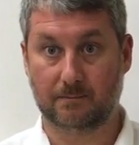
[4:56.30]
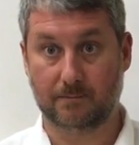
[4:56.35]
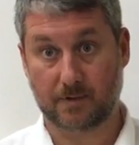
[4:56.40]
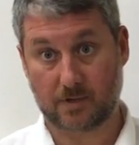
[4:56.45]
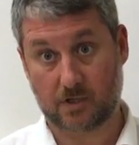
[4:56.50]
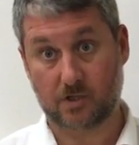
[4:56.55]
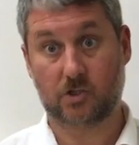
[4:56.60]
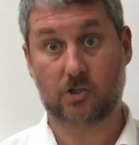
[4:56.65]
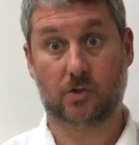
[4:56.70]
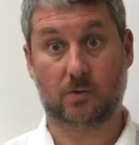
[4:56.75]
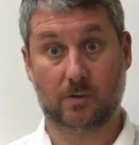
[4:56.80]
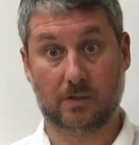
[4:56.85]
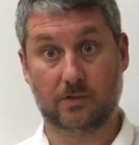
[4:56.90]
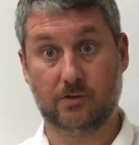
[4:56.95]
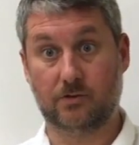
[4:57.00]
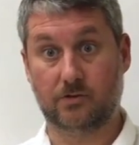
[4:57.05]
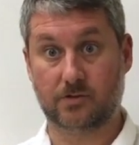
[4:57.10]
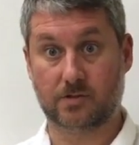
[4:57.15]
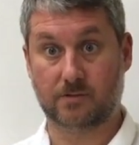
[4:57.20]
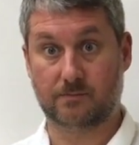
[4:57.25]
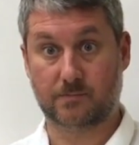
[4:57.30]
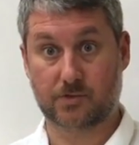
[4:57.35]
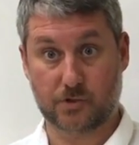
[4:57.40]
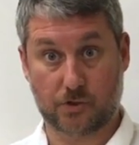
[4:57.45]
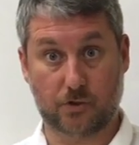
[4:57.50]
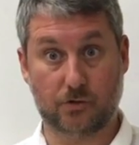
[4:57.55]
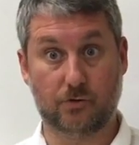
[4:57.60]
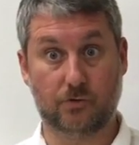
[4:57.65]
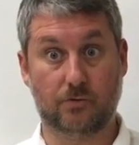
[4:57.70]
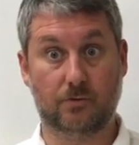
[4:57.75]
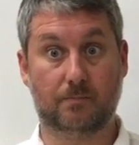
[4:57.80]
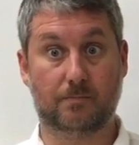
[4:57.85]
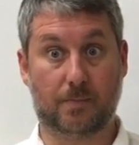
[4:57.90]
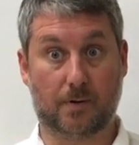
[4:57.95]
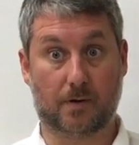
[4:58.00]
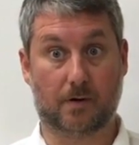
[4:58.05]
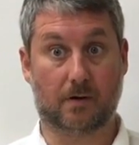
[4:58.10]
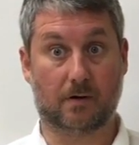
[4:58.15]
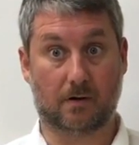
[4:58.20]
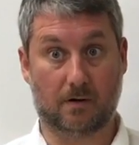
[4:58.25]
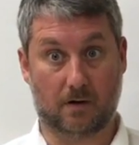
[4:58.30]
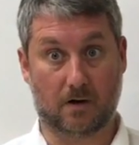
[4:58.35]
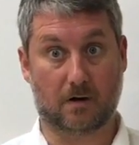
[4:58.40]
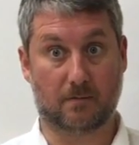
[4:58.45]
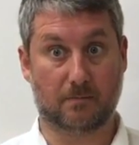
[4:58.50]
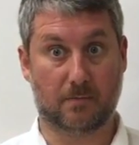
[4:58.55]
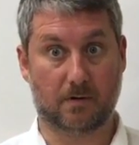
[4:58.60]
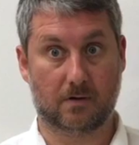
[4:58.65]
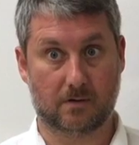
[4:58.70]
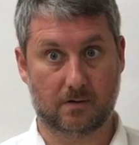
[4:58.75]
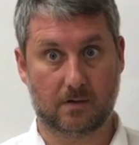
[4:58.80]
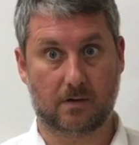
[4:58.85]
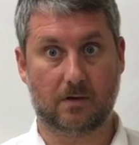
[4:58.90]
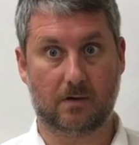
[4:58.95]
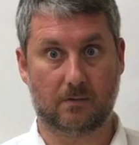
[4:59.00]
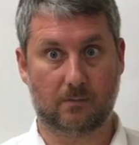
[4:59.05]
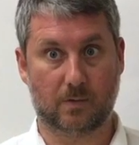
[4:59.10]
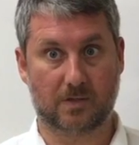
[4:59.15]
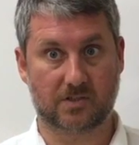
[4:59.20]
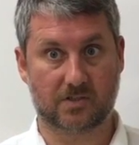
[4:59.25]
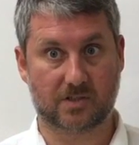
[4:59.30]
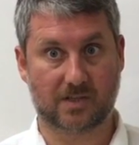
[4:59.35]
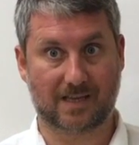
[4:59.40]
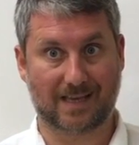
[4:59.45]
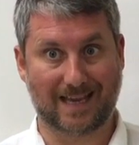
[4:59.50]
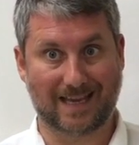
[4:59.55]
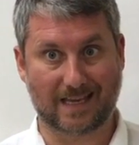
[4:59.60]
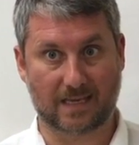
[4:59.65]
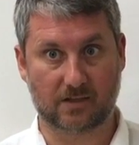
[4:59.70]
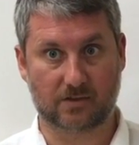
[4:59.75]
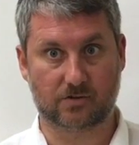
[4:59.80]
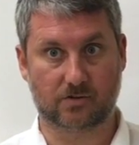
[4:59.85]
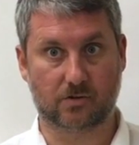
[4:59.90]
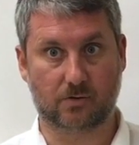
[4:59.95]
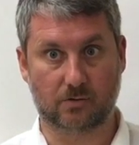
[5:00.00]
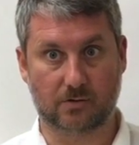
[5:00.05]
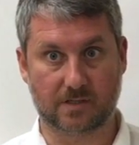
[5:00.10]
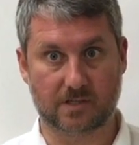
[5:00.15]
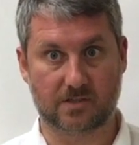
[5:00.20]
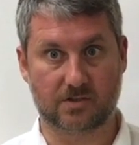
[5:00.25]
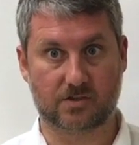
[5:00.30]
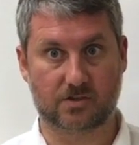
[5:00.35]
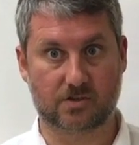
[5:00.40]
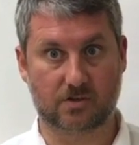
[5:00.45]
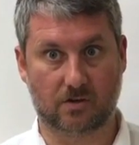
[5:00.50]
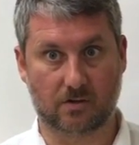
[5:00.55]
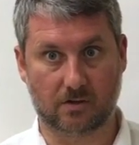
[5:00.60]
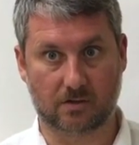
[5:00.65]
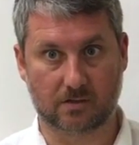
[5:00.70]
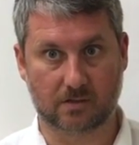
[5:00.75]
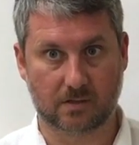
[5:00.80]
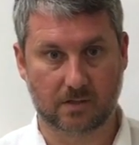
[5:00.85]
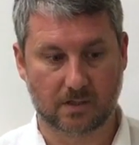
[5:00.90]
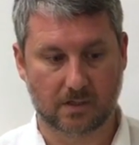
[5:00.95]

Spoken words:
because you will use them 2 per arm on which the K-Kontrol is installed.